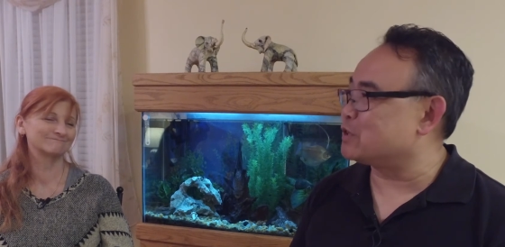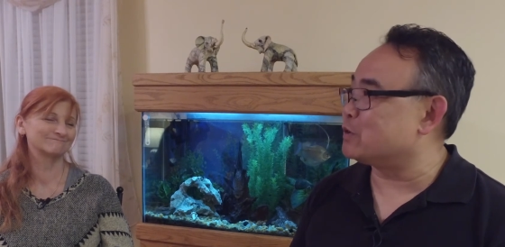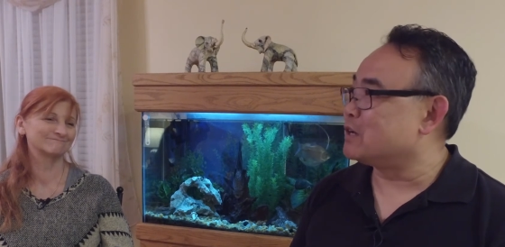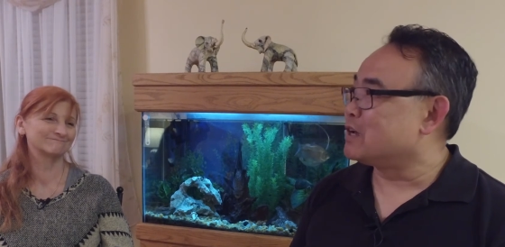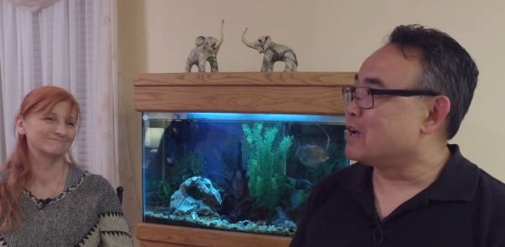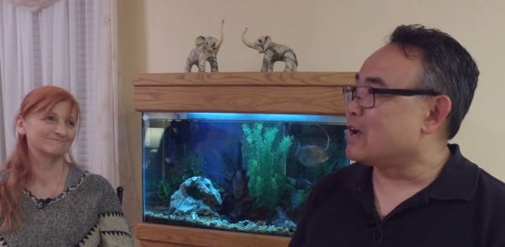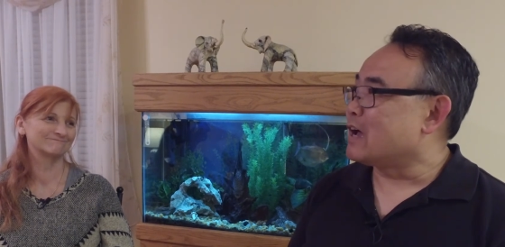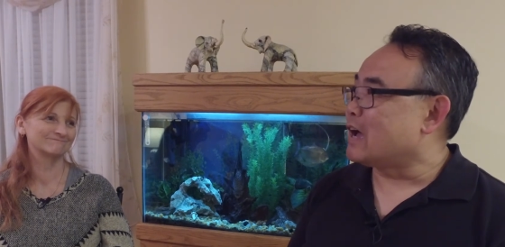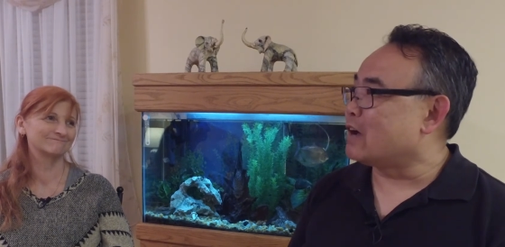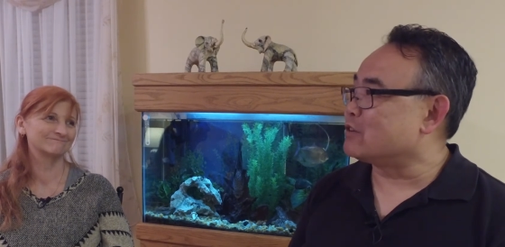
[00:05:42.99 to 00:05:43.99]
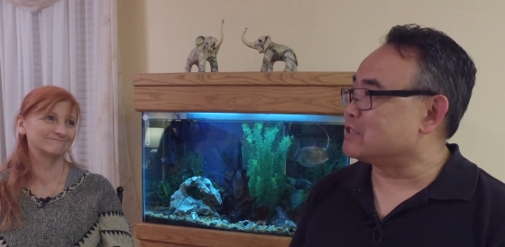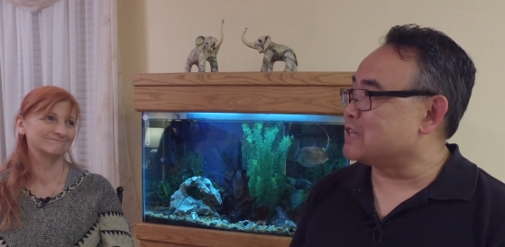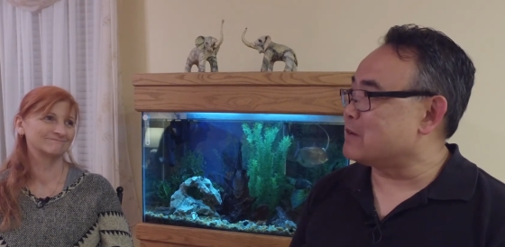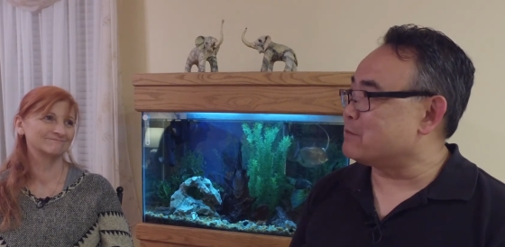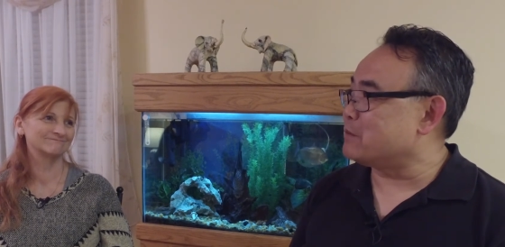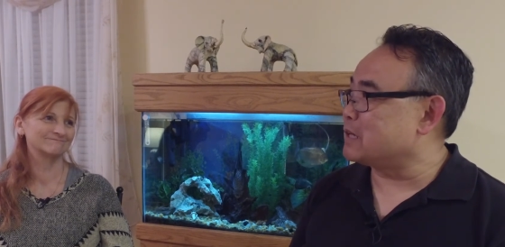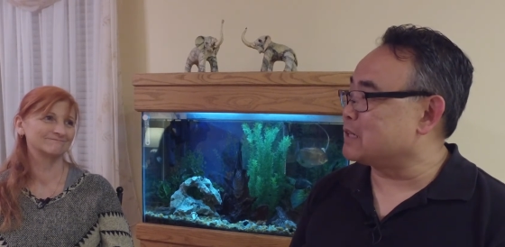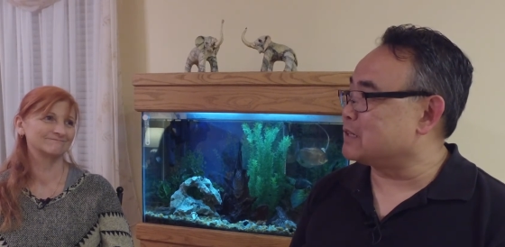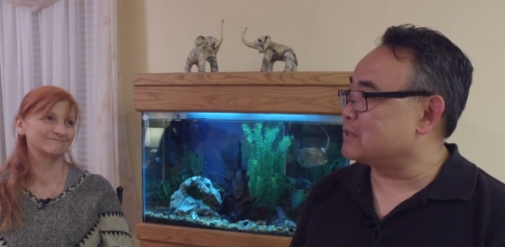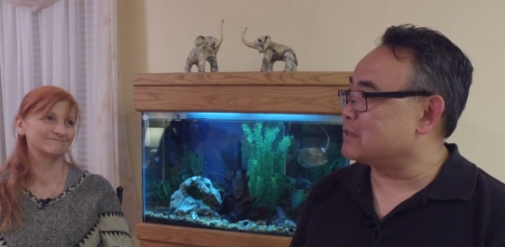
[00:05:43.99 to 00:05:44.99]
Speaker 1: So how does that
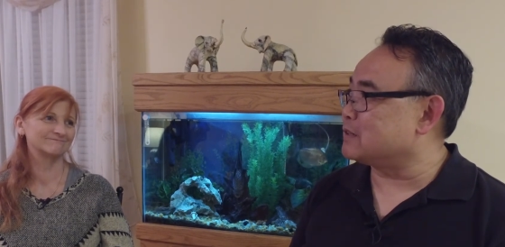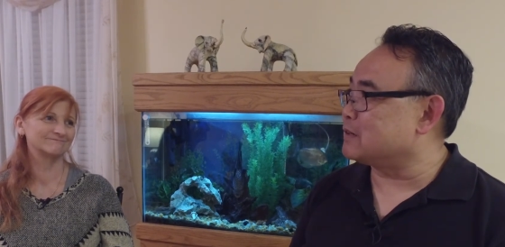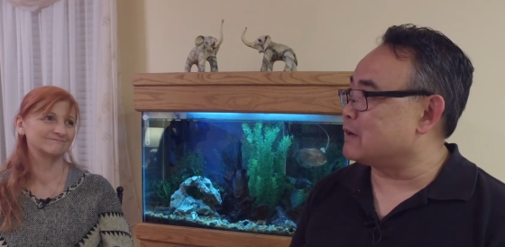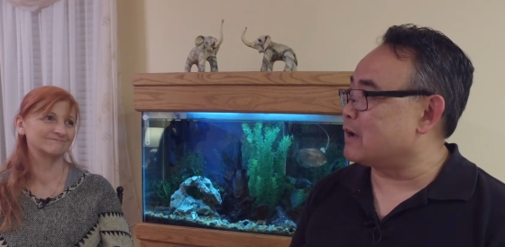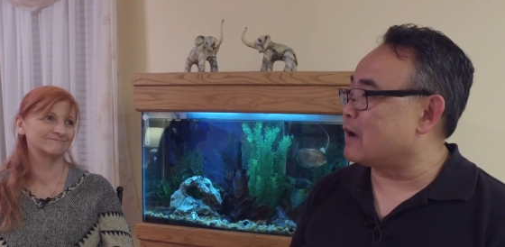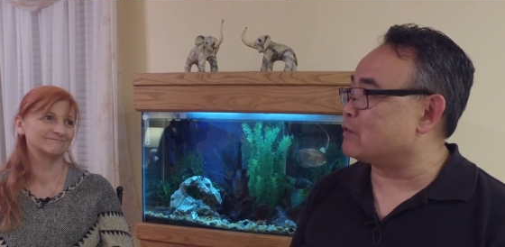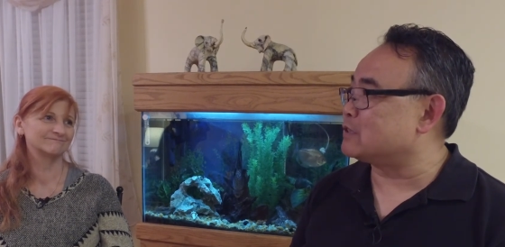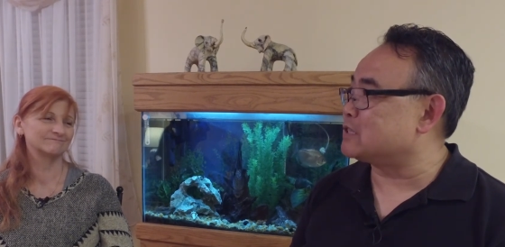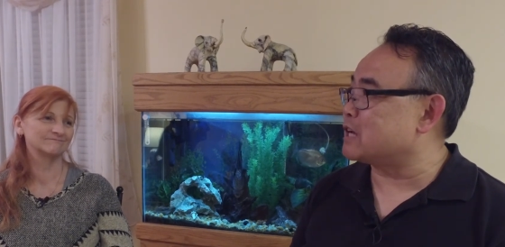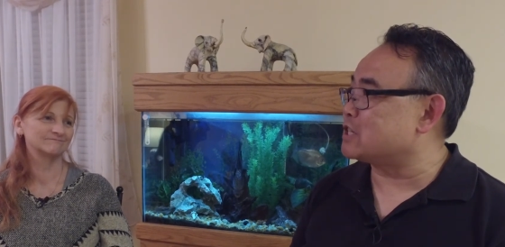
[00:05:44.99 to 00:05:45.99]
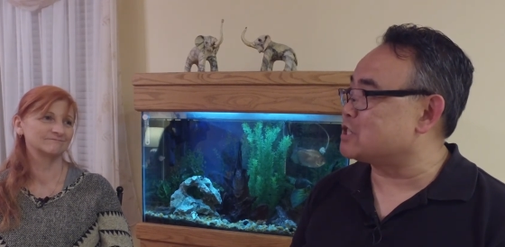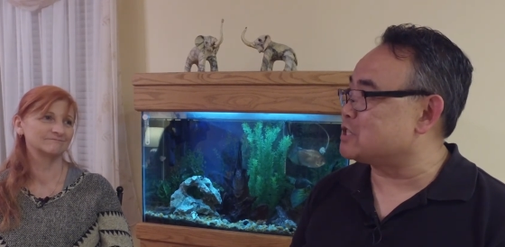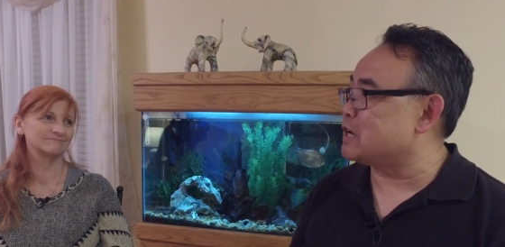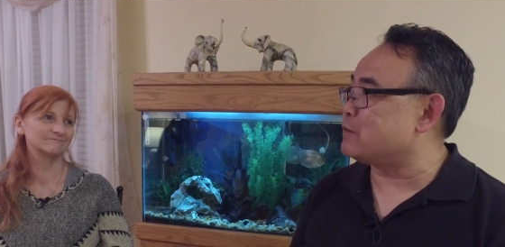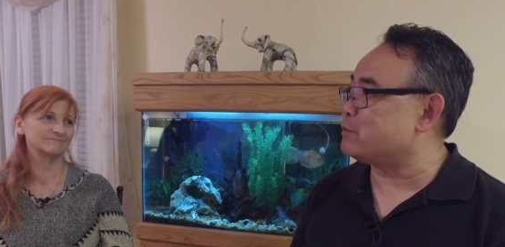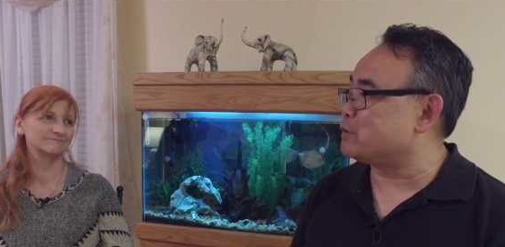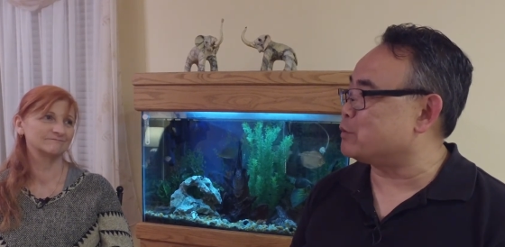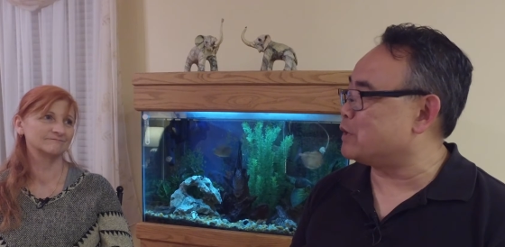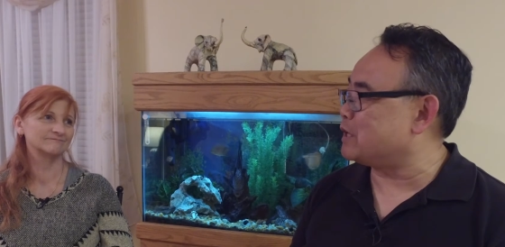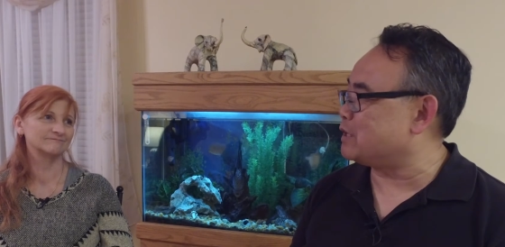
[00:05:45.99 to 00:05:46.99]
make it how does that shape the
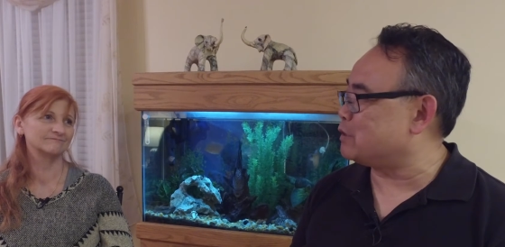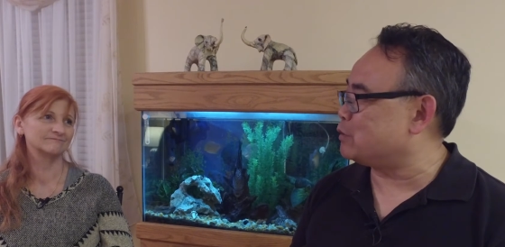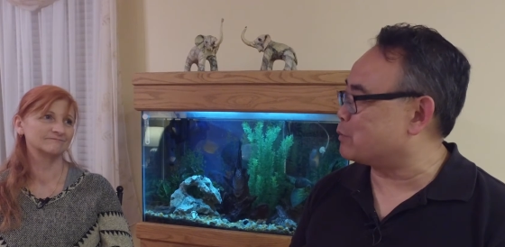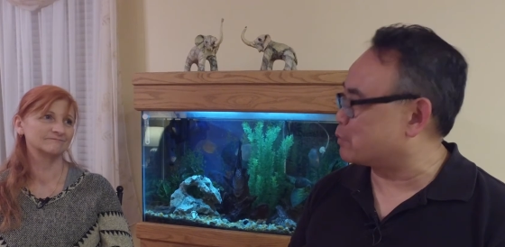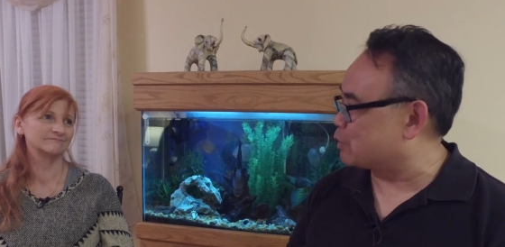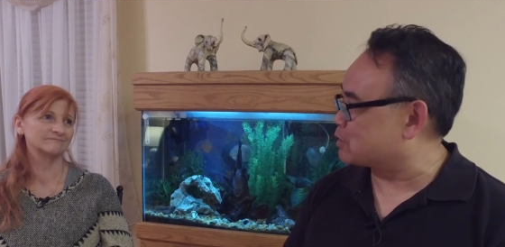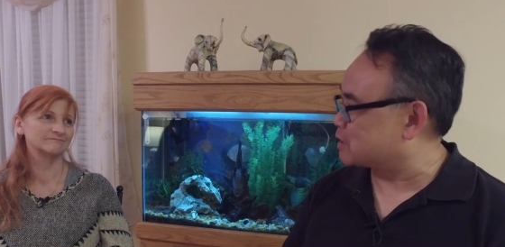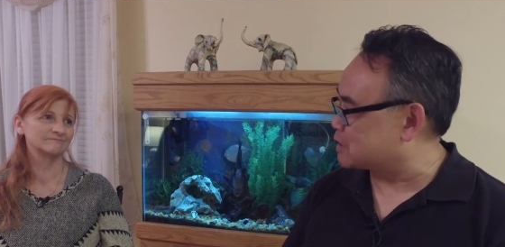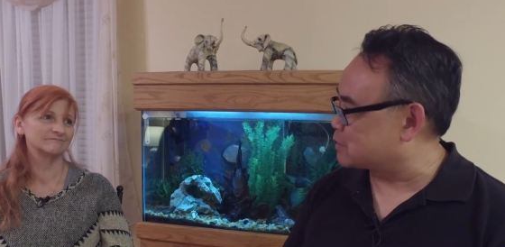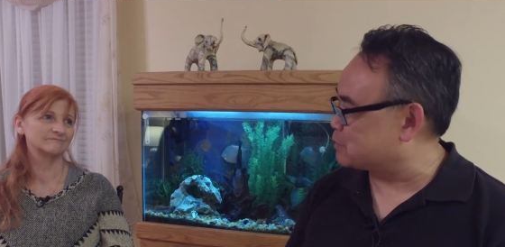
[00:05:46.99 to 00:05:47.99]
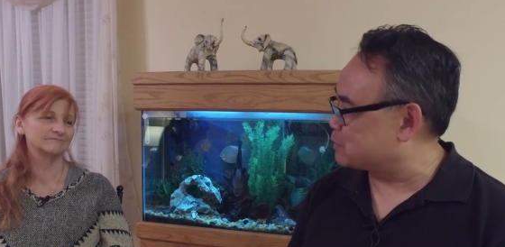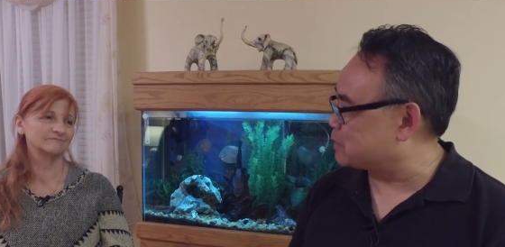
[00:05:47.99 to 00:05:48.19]
way you approach customers